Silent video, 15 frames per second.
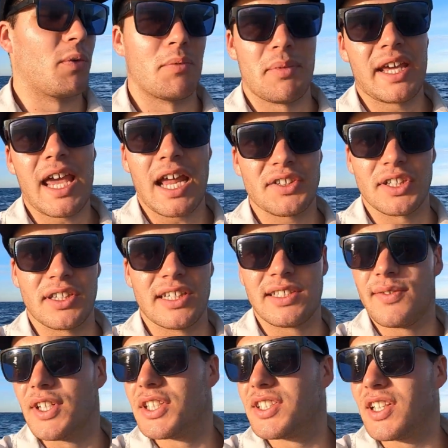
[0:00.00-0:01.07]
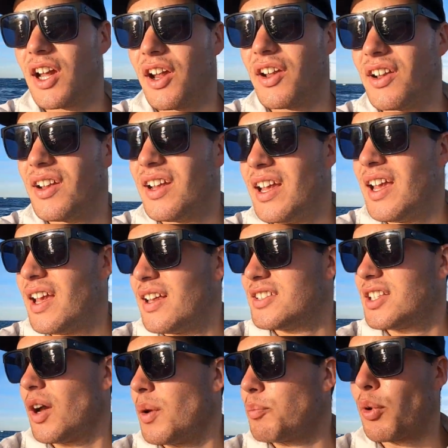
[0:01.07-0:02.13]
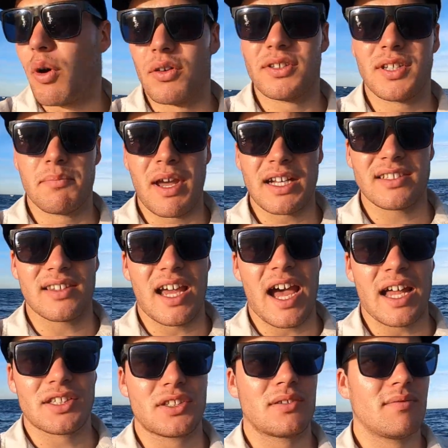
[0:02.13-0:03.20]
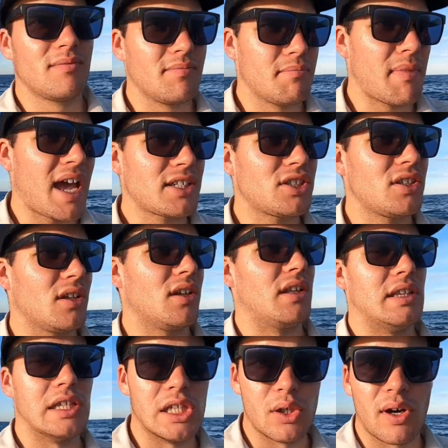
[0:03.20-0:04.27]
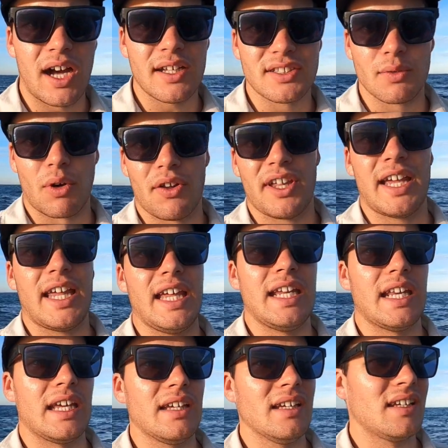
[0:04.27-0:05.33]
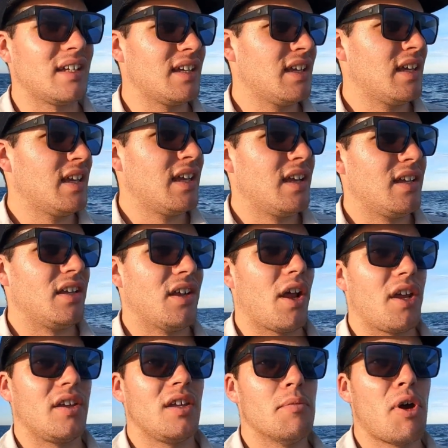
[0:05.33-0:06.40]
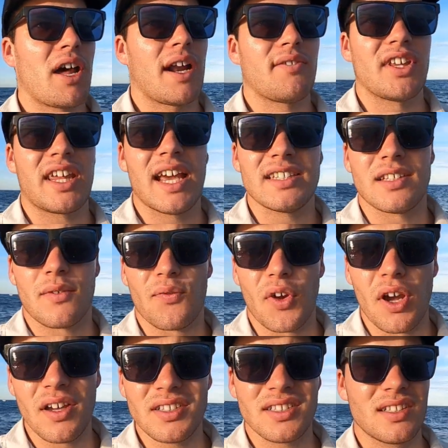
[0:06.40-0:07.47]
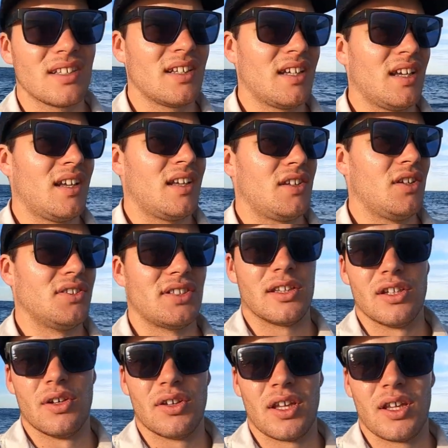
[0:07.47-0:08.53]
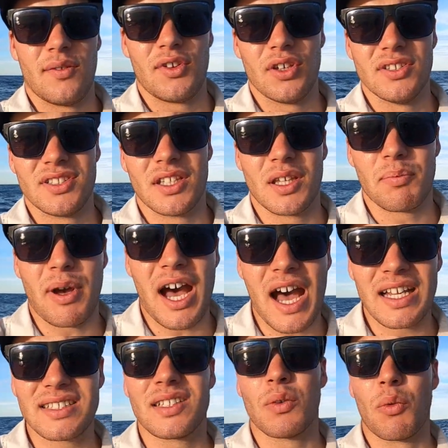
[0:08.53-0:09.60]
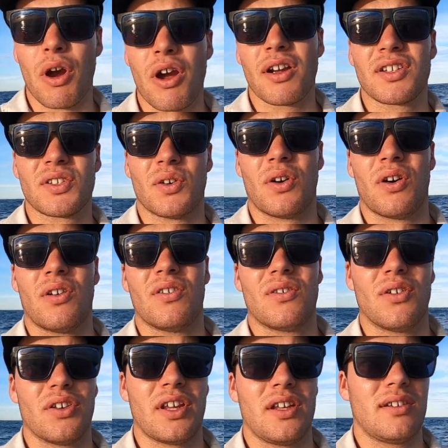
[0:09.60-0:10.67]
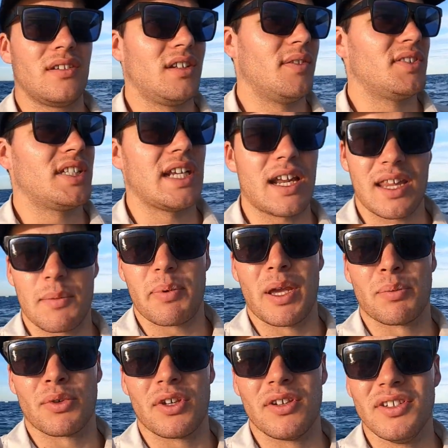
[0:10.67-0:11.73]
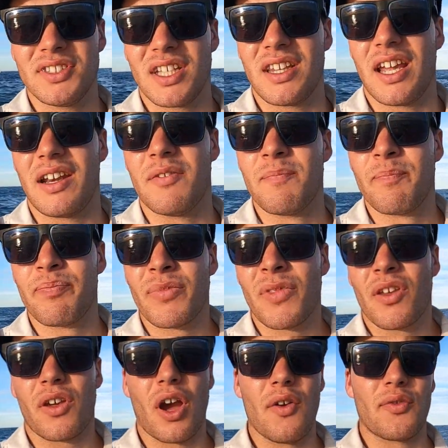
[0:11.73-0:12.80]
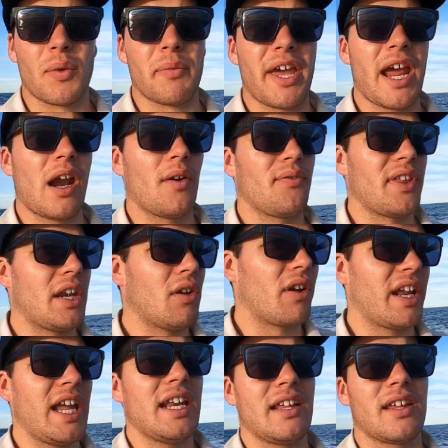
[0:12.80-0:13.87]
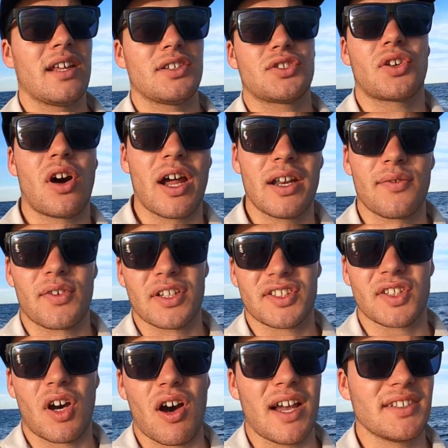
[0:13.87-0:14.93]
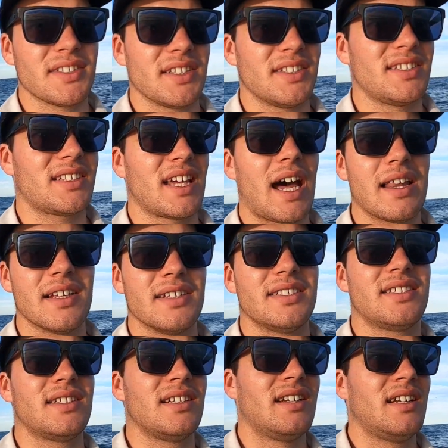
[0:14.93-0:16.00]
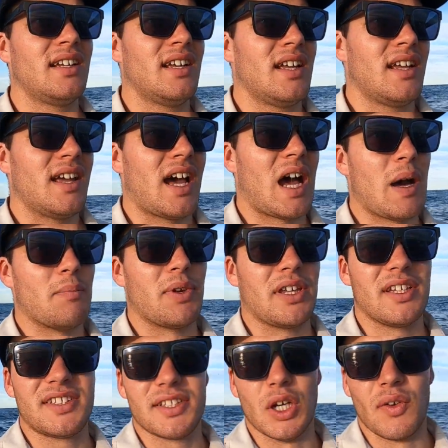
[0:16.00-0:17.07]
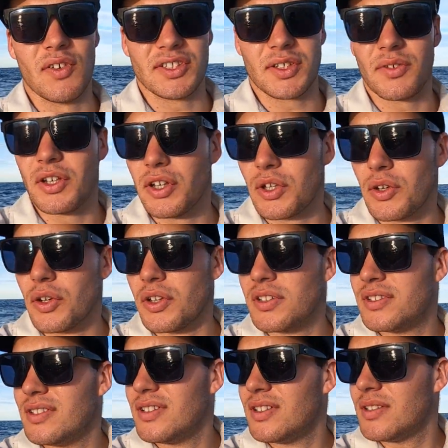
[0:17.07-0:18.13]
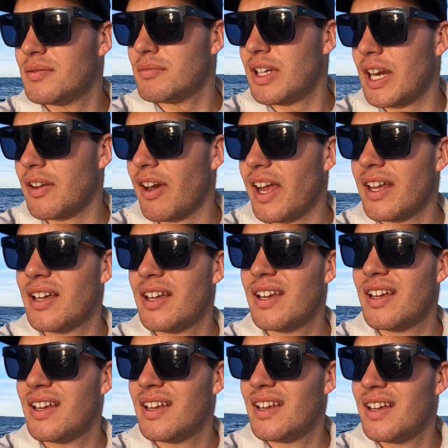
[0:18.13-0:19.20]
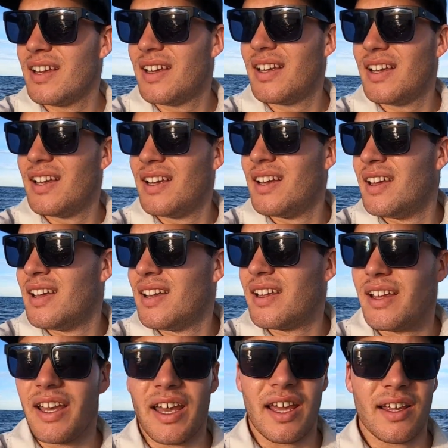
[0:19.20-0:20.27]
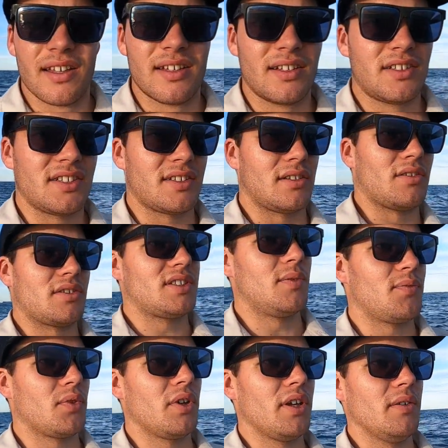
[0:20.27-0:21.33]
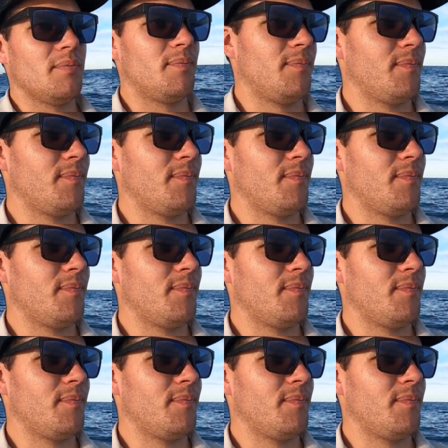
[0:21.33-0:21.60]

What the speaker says: wouldn't be catching these fish. So so important to match your lure to what they're eating. You know, you might have to guess it first, use a lure that you've used in the past that works, or that you've seen other people use, and then go from there. If they're not eating it, try different sizes, colors, but your silvers are really good. But anyway, yeah, just a little tip for you.